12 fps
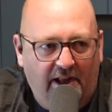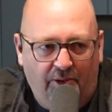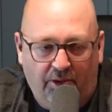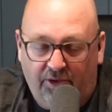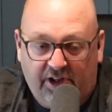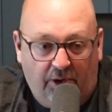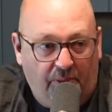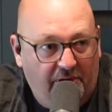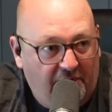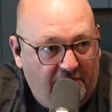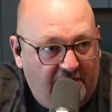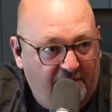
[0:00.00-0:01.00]
Illinois has got a really
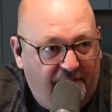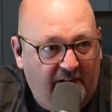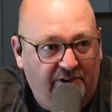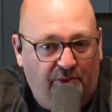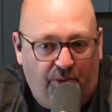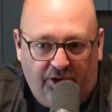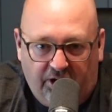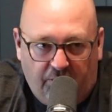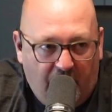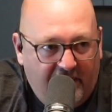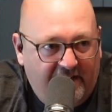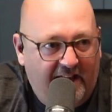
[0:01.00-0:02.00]
good defense, really good
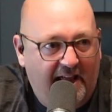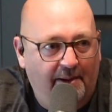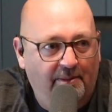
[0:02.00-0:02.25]
running game.